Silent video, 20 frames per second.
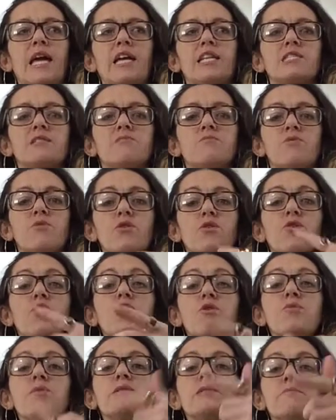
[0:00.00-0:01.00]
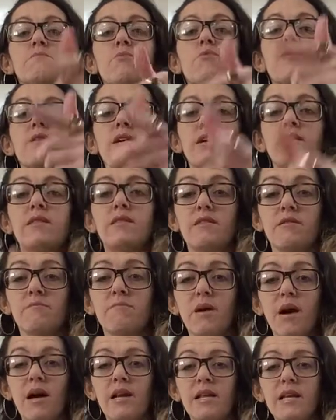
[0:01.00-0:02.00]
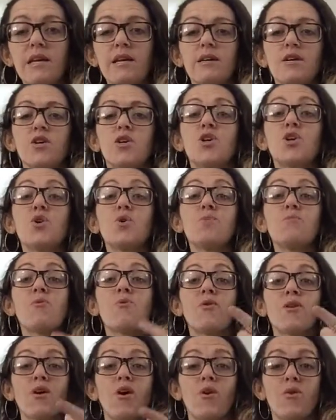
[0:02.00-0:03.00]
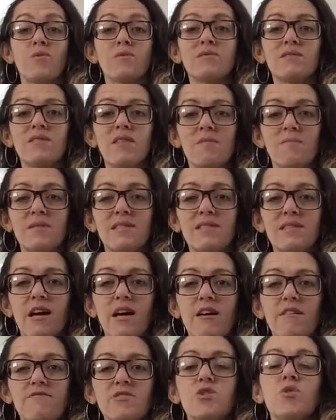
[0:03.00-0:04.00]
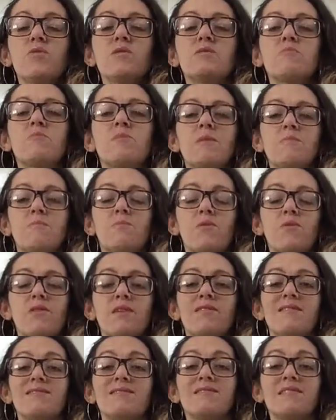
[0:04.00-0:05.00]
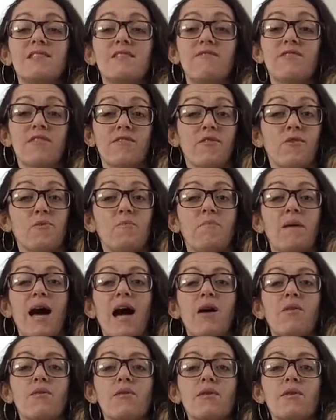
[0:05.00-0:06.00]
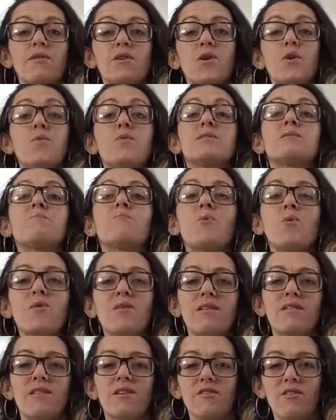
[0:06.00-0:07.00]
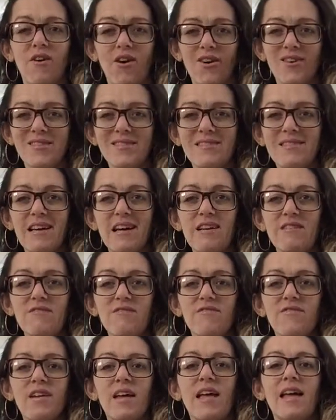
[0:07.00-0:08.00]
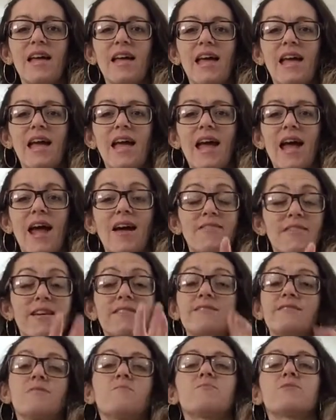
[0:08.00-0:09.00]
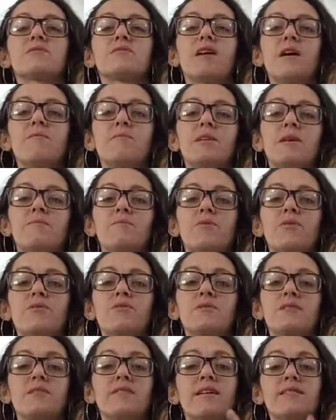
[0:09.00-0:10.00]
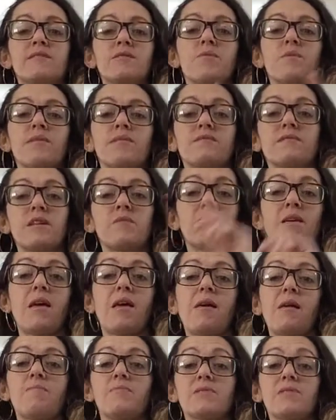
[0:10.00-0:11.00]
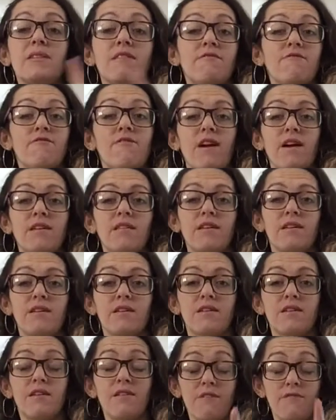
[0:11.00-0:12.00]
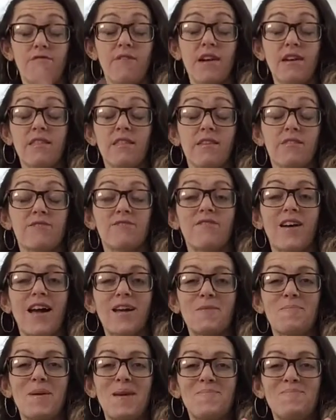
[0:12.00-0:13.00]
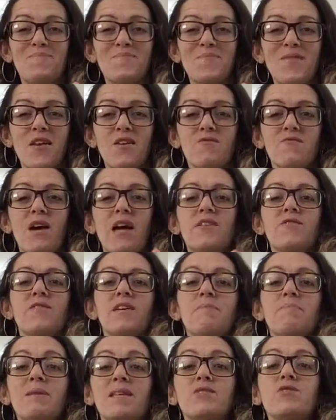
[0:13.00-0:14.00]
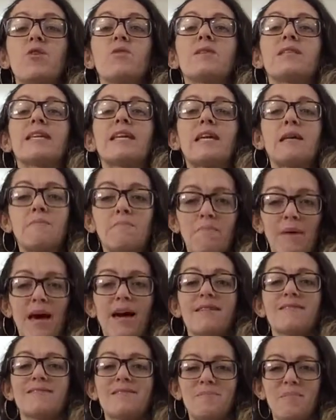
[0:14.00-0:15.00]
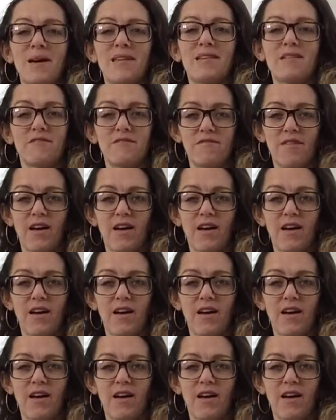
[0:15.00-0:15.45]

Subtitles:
It's more who is more in their body, who more owns themselves, who is more in the seat of their own power, who is more in their heart self. And that's the more dominant person. That's the one that's going to be able to affect their environment, rather than be totally impacted by their